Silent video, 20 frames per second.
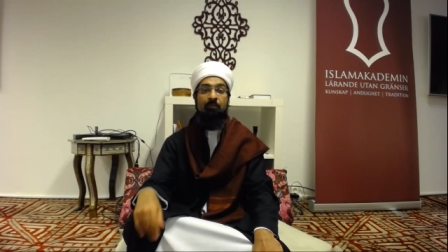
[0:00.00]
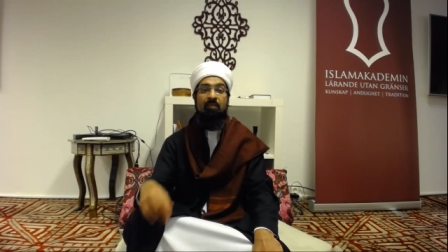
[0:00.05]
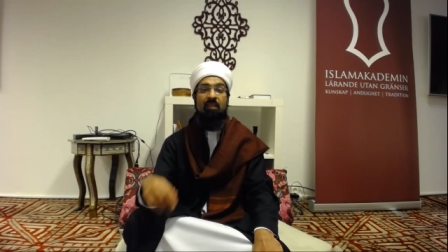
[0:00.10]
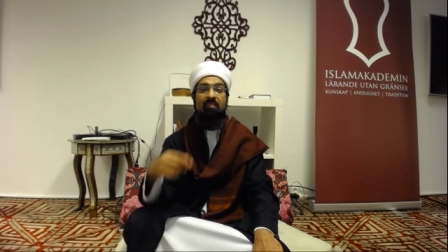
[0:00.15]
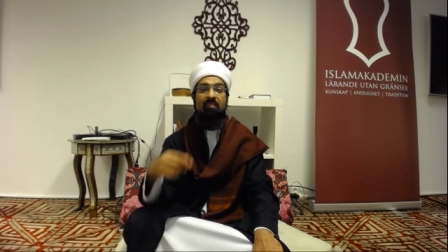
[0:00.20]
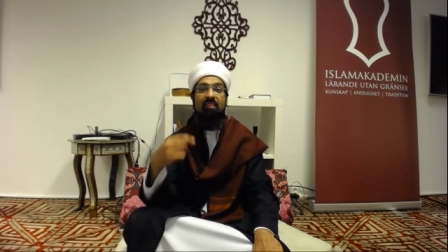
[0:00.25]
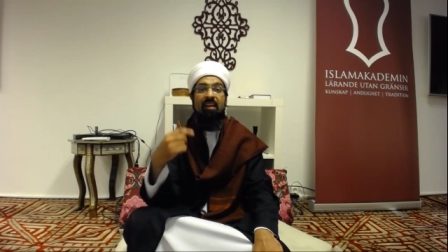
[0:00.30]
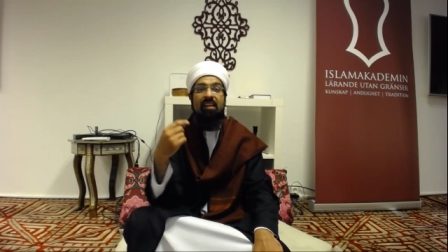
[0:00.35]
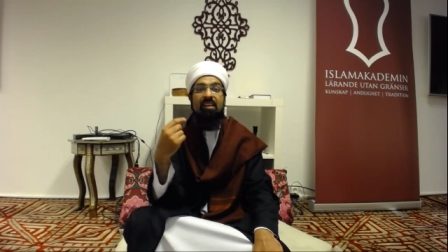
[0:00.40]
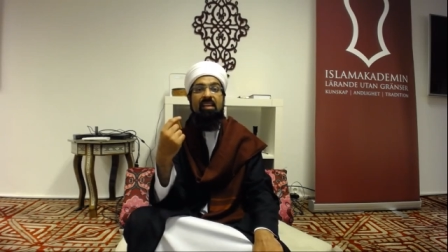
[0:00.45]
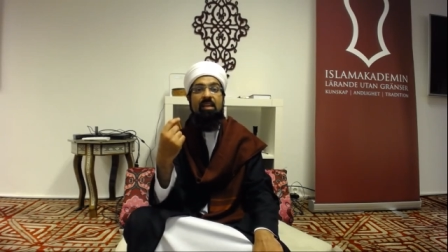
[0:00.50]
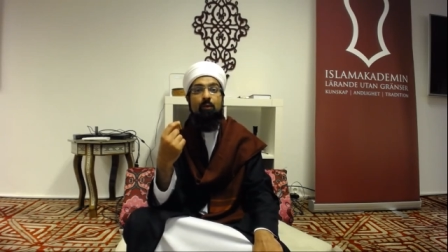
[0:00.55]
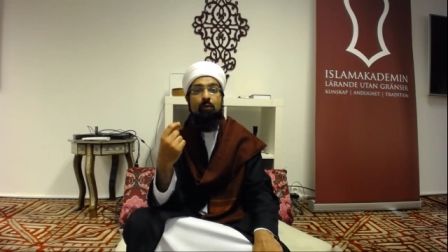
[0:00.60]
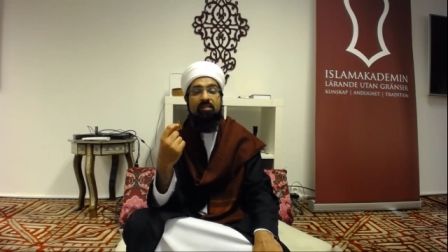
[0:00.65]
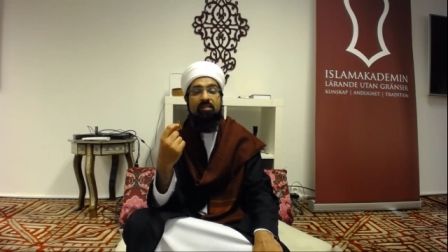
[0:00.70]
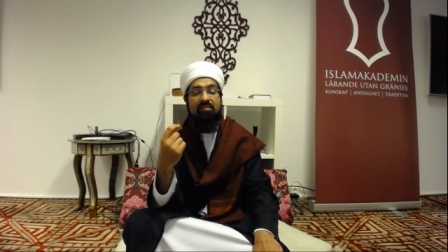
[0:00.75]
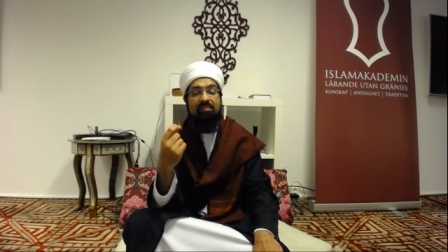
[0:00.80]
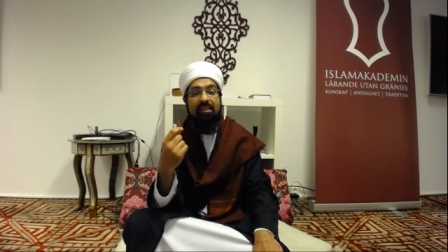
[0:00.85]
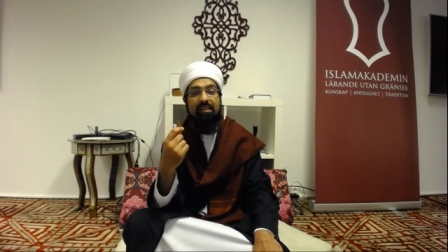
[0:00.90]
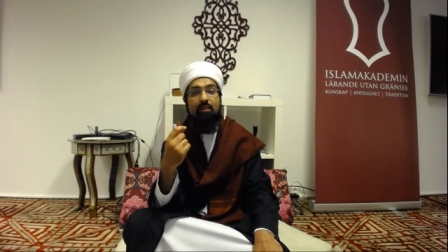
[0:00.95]
Then he would
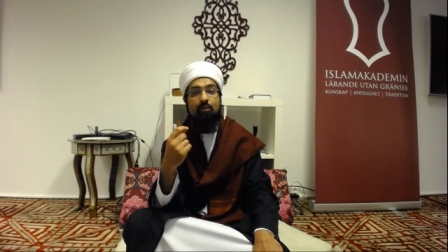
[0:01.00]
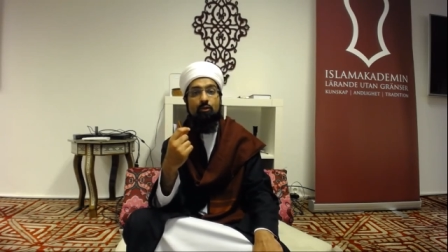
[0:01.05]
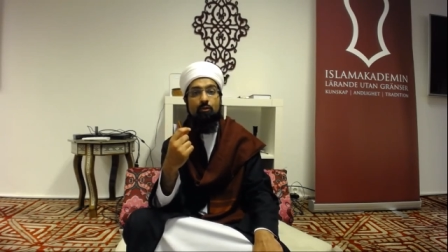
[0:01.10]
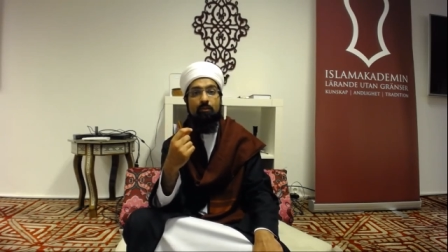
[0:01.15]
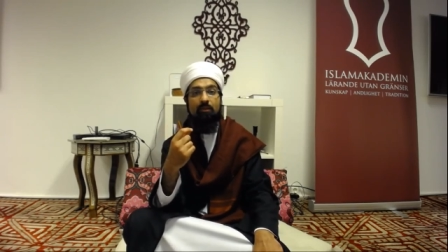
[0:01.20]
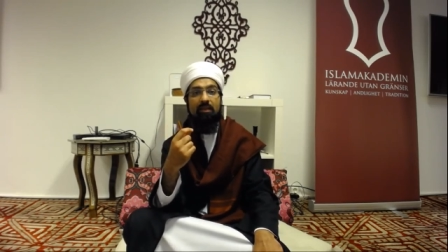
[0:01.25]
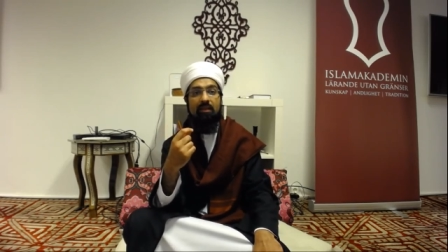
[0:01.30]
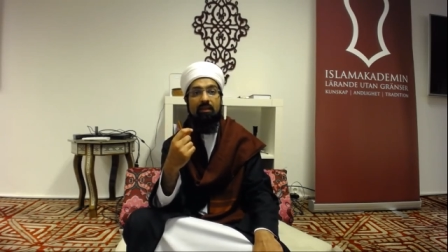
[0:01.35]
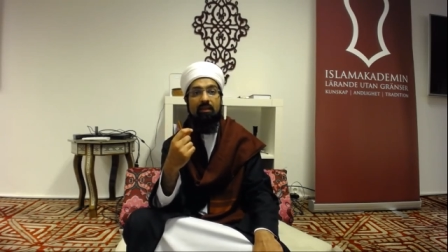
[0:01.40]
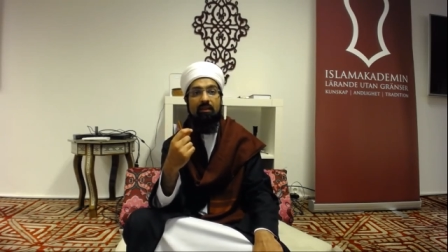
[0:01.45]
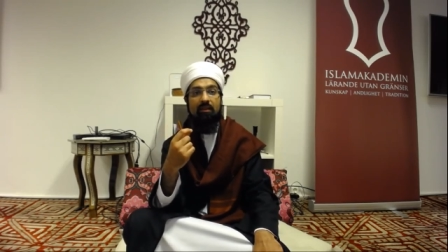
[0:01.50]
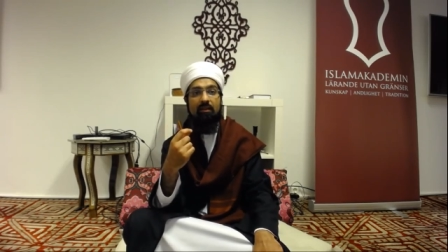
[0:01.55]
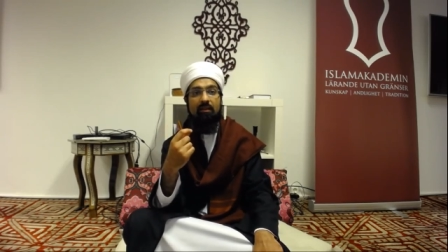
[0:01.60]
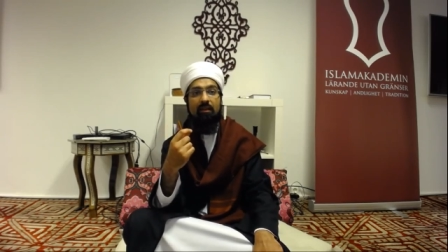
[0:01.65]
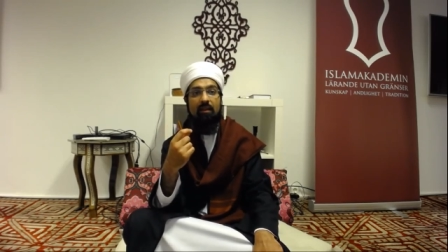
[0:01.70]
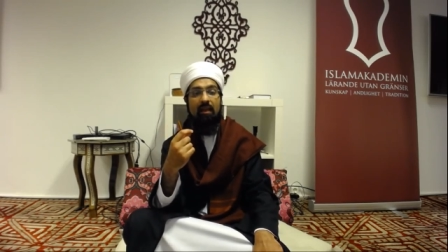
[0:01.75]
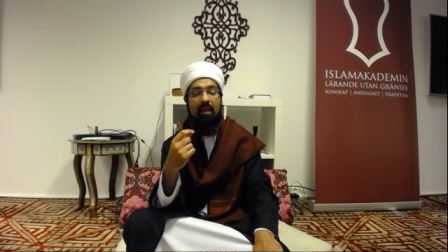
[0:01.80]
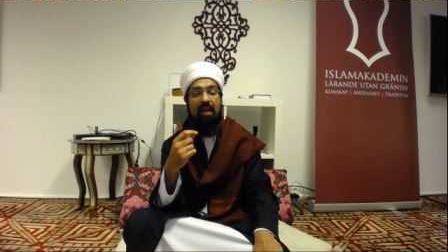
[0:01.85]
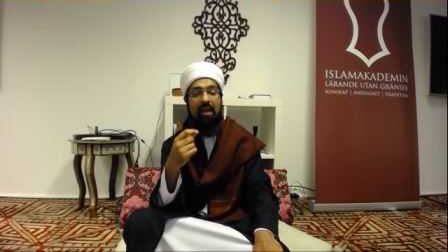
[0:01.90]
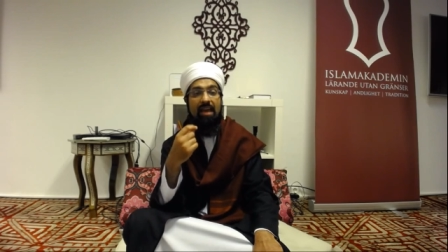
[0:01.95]
say to me,
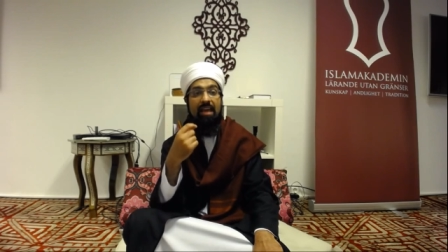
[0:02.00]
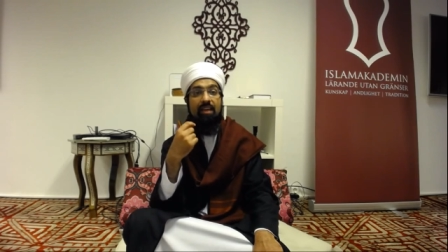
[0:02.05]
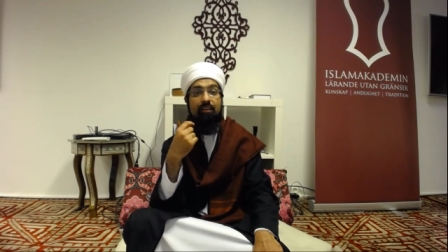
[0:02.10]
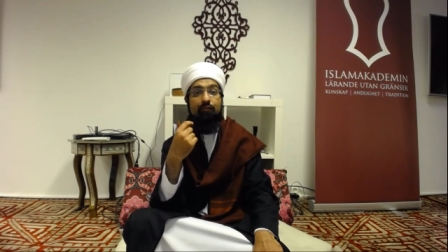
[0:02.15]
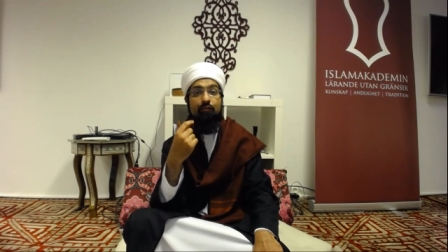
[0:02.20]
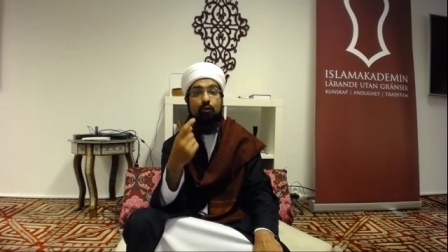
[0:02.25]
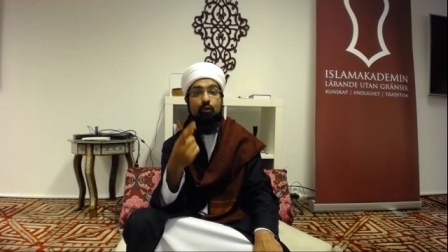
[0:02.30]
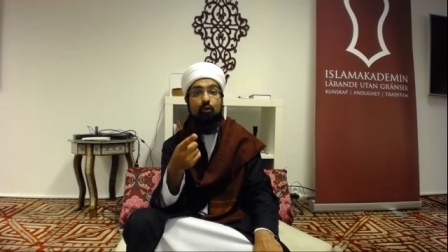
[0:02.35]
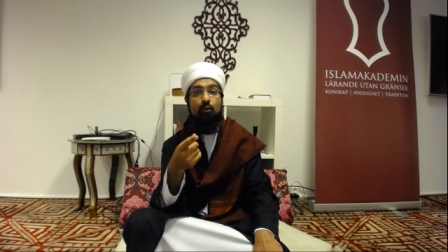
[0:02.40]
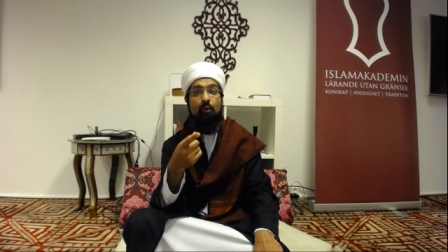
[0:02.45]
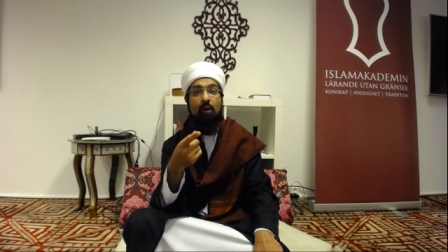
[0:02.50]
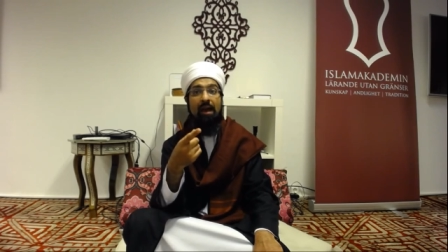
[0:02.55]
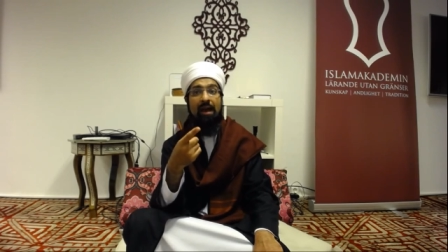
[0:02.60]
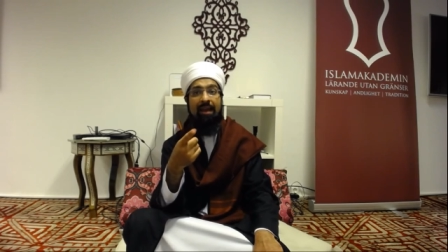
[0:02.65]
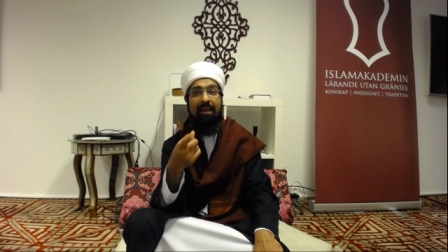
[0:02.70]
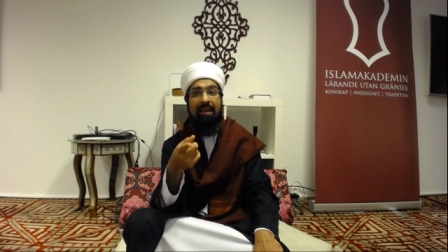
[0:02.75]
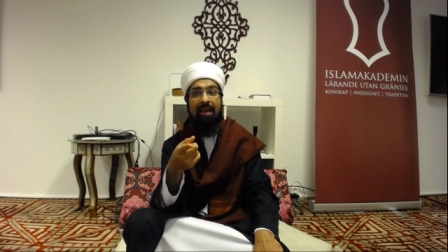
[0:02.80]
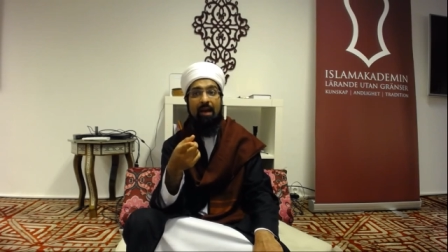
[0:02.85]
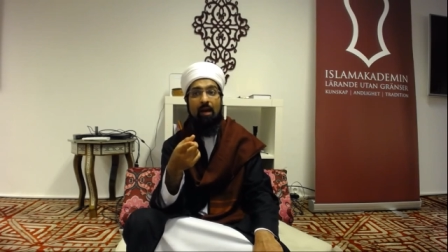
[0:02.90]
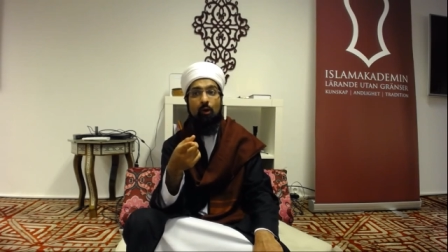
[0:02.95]
if you
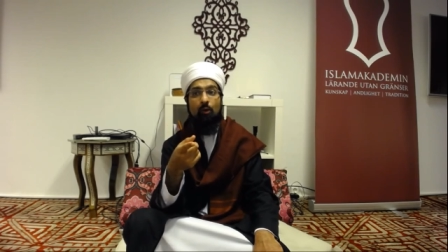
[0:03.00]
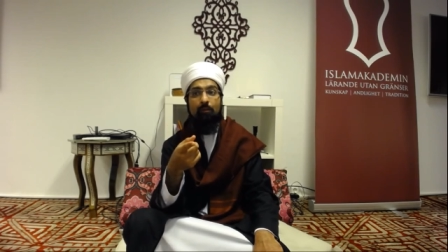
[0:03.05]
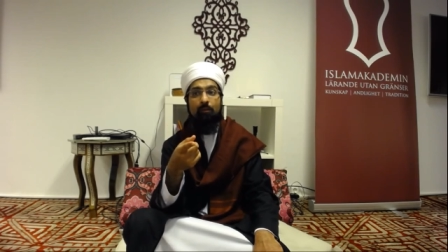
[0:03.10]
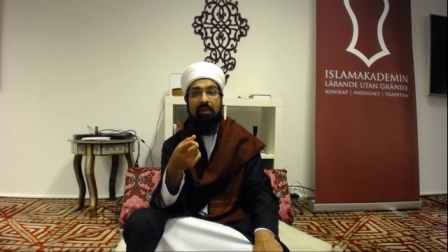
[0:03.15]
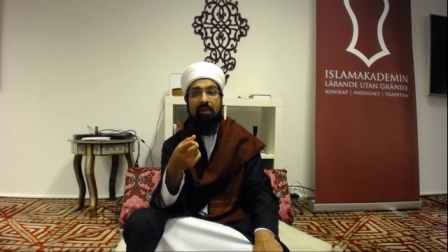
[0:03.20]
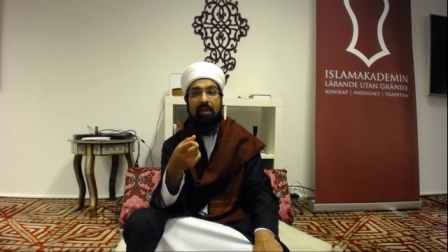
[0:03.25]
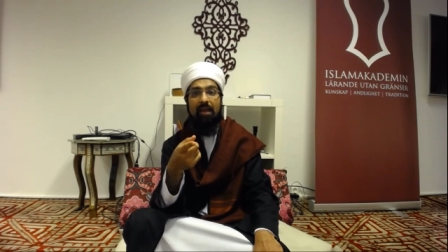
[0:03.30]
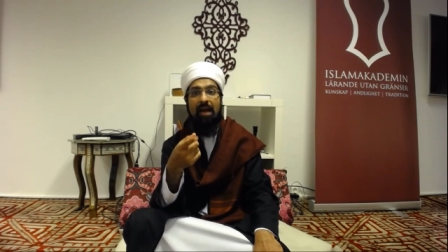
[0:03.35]
allow me,